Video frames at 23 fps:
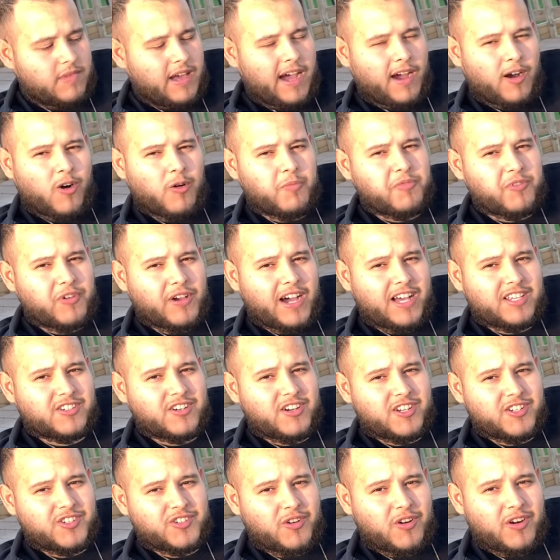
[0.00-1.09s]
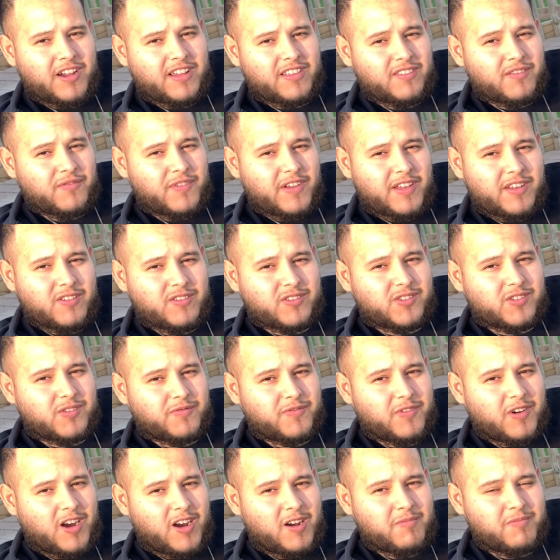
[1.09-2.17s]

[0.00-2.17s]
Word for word: I hope you guys are enjoying the video so far.